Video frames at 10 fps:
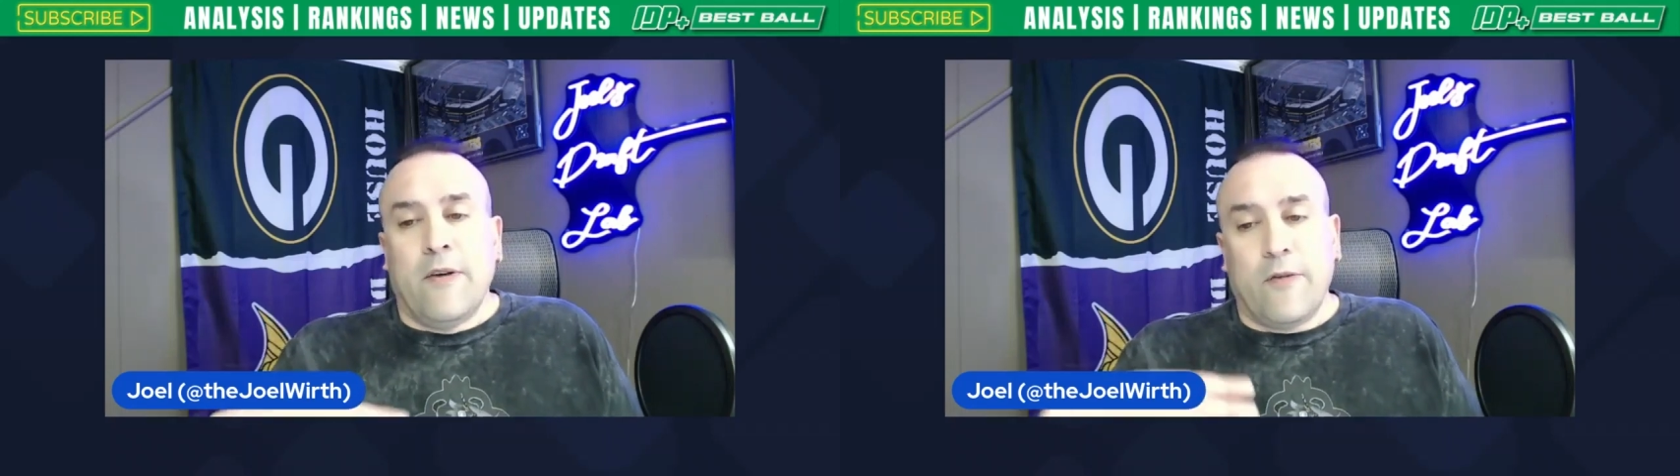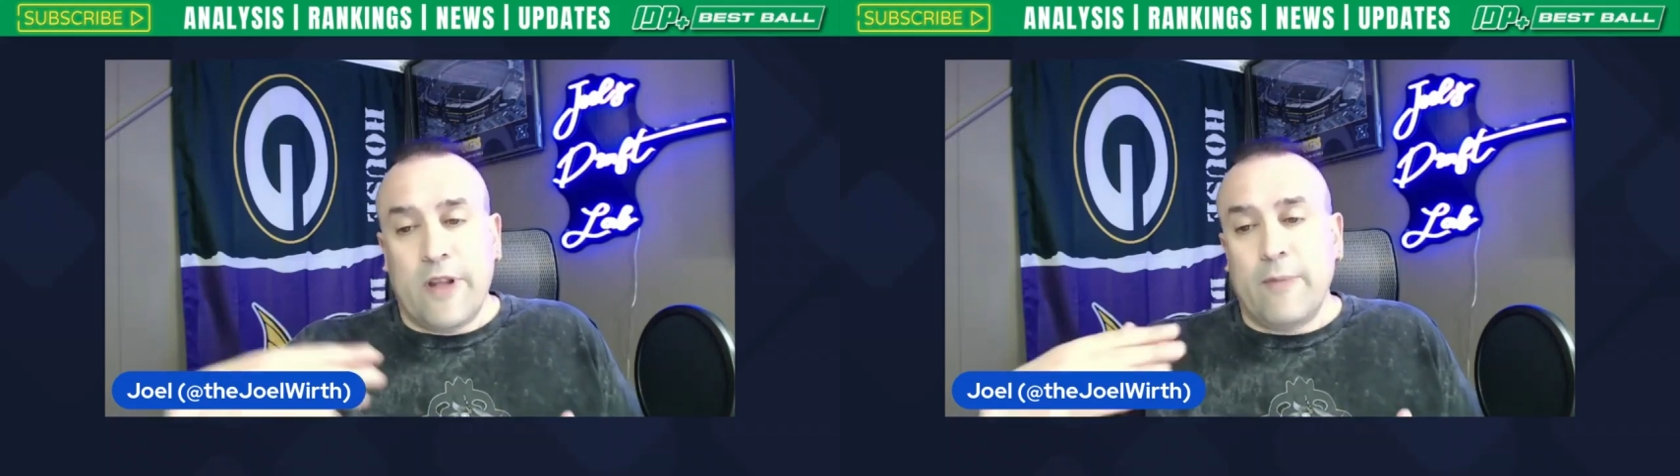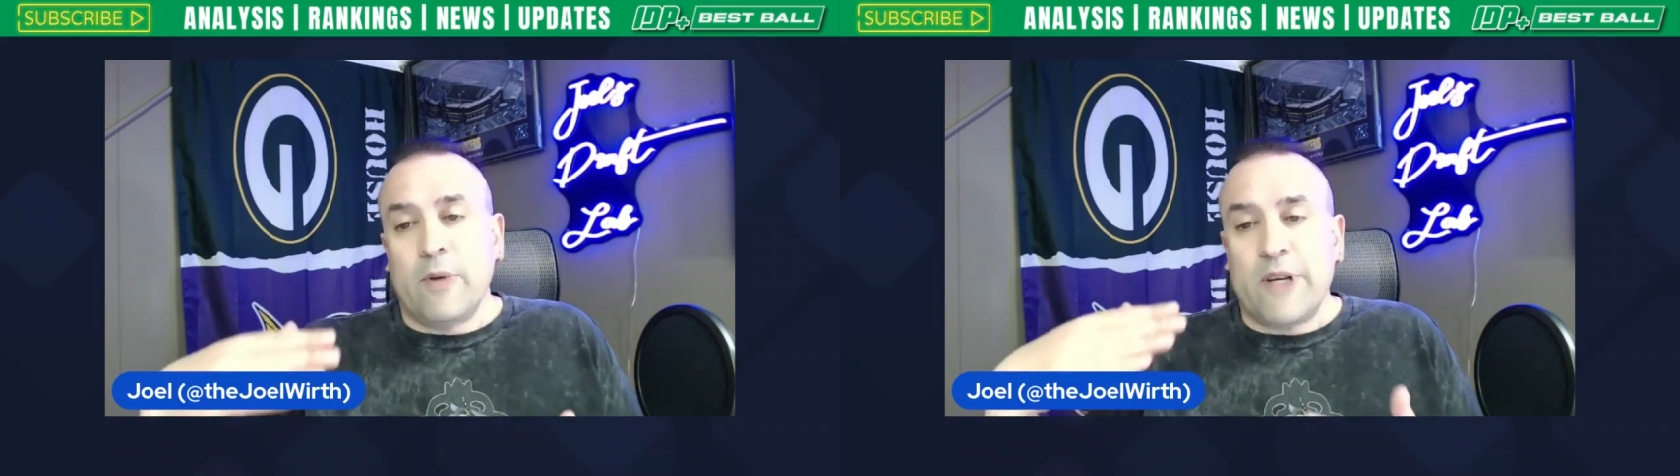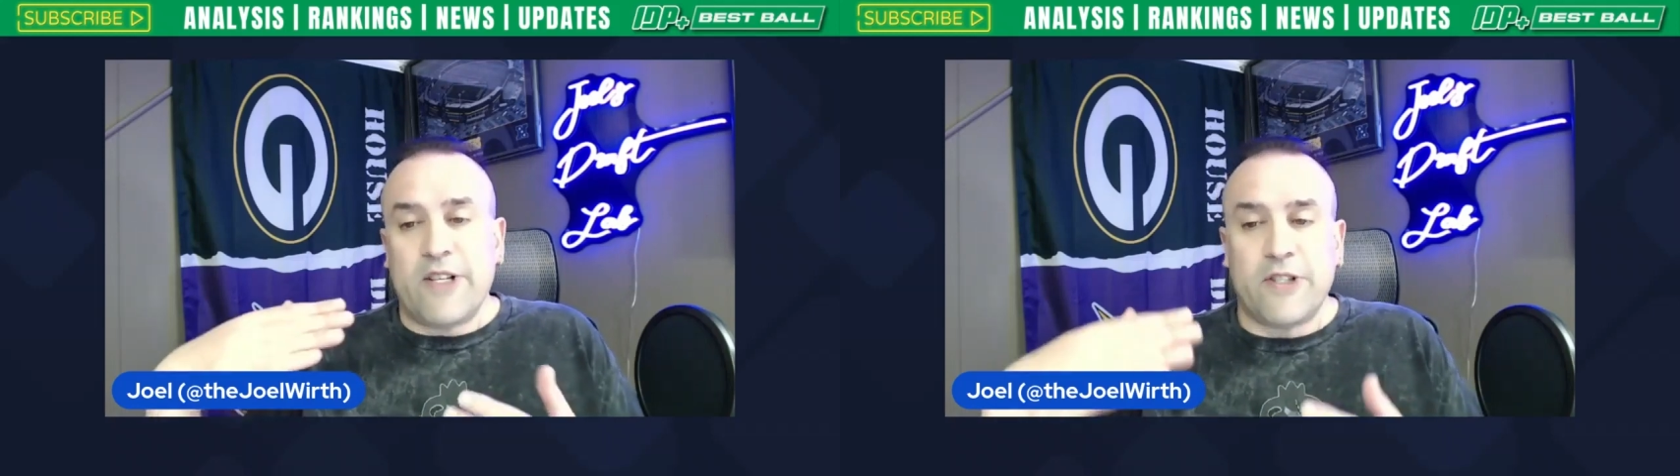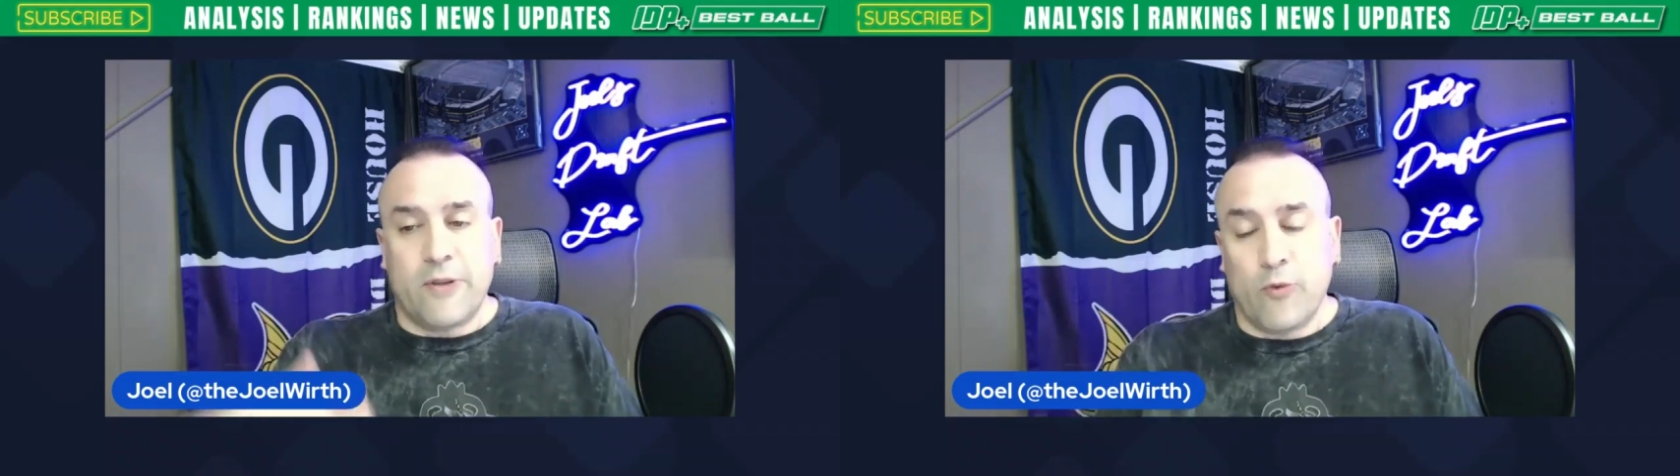for them to be
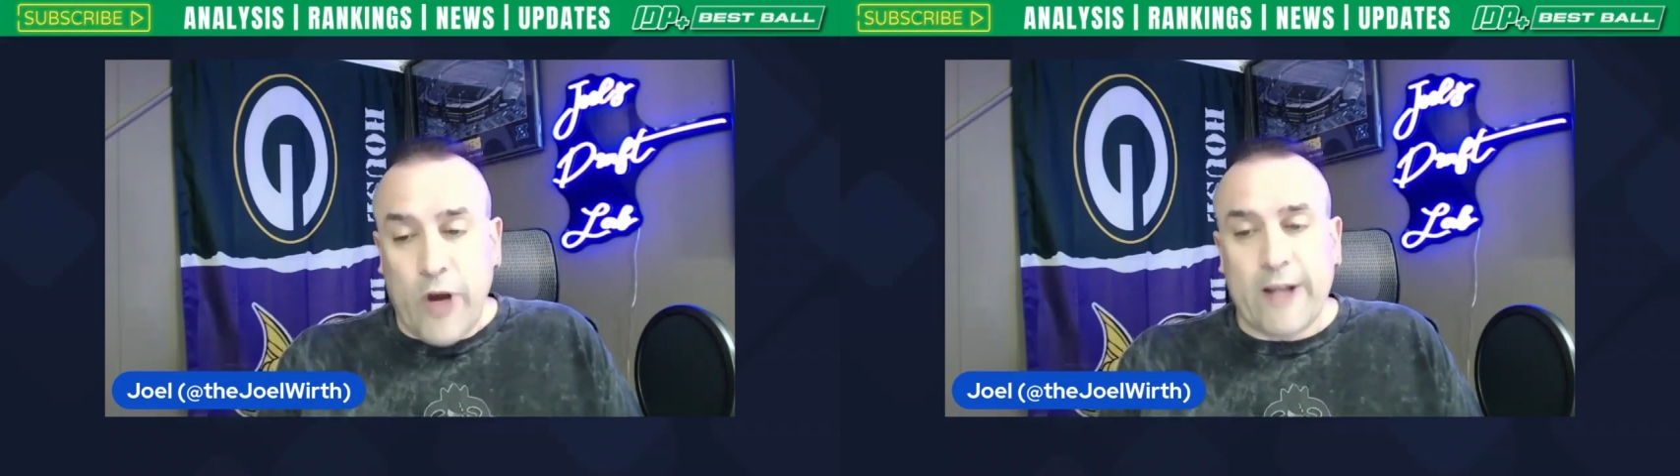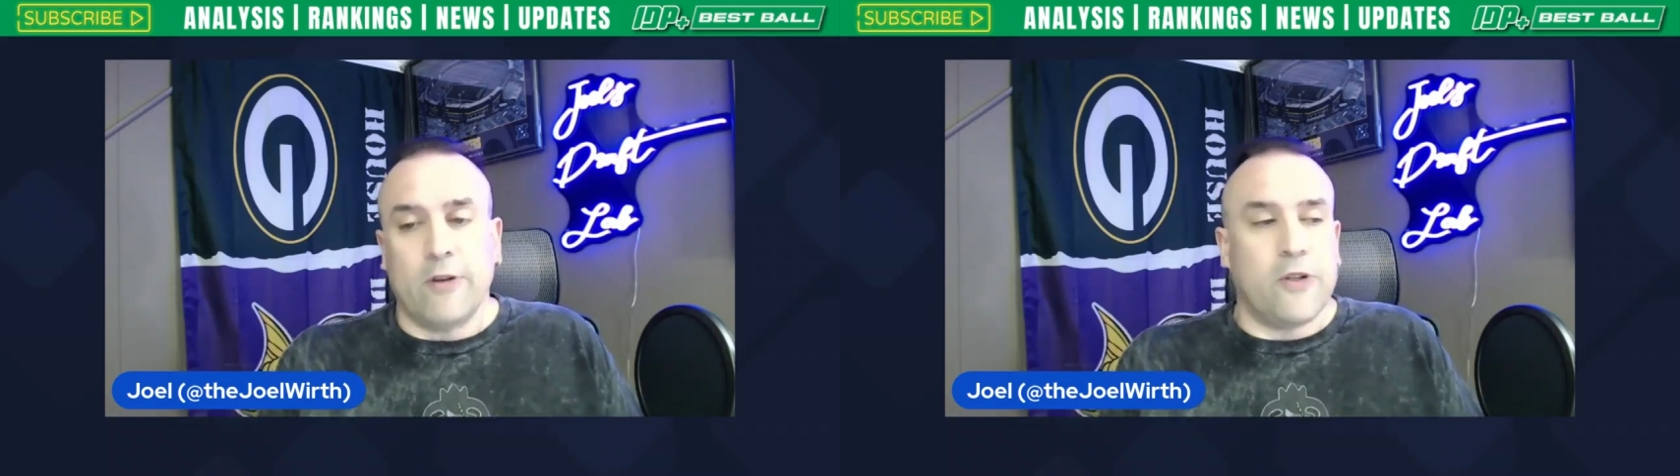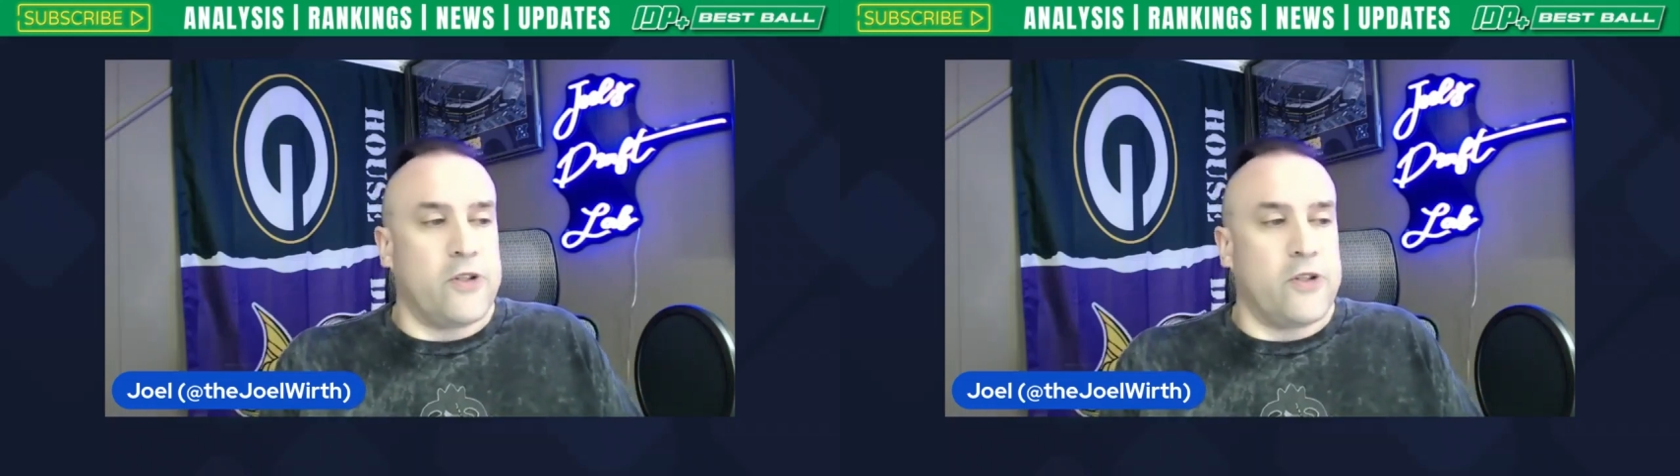regular